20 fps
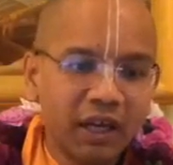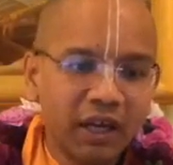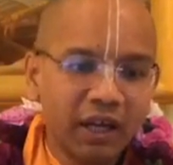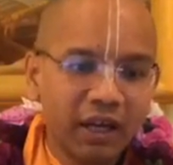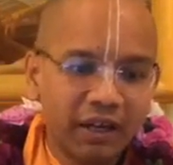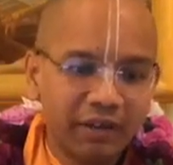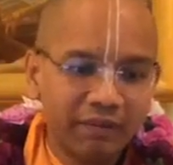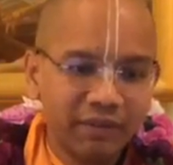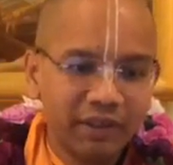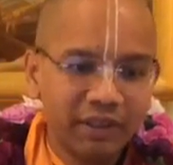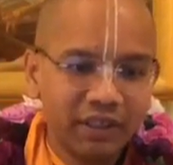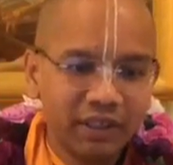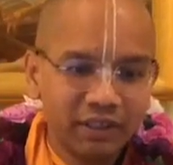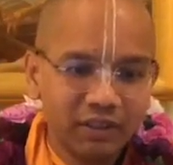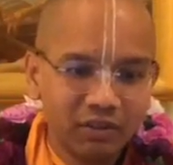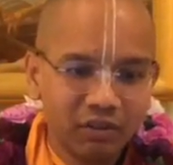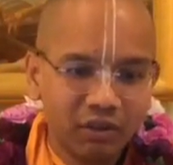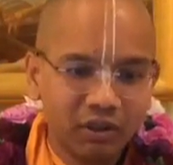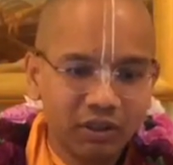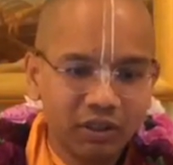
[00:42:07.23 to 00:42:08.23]
And when he
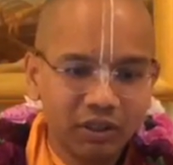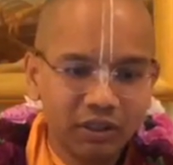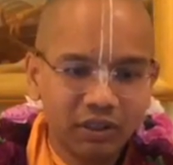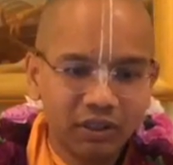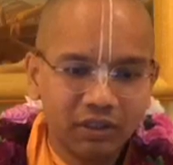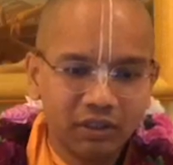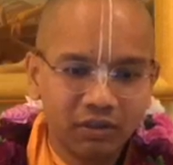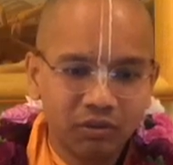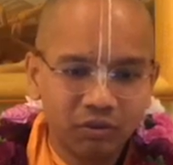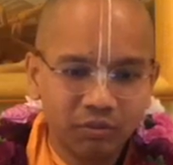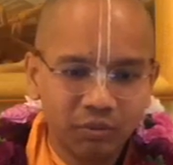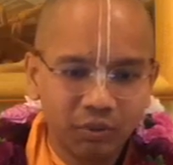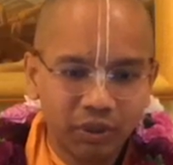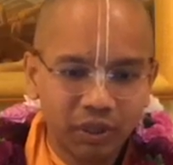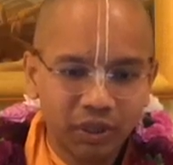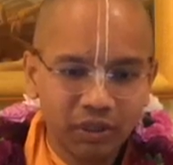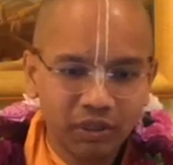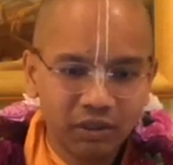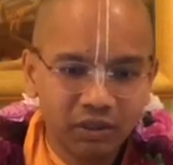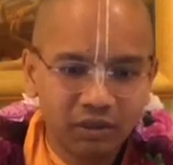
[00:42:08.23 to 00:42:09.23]
saw that there's a good
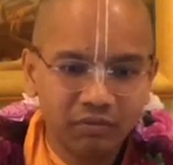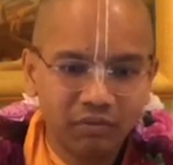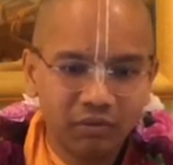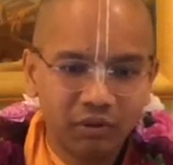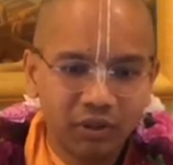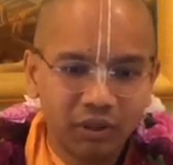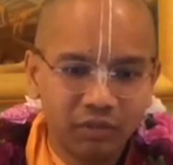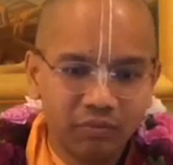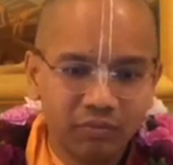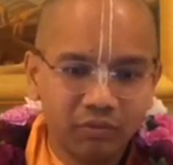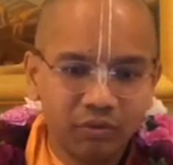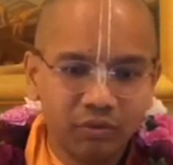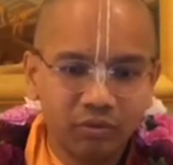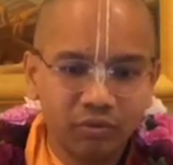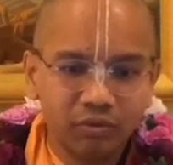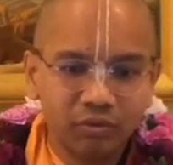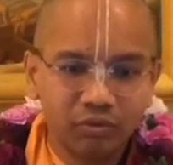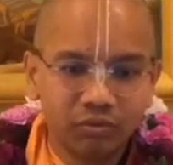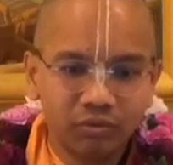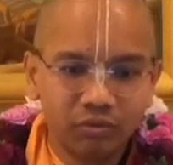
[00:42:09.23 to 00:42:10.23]
potential for him
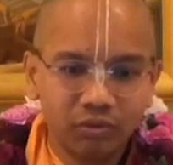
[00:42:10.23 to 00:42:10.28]
to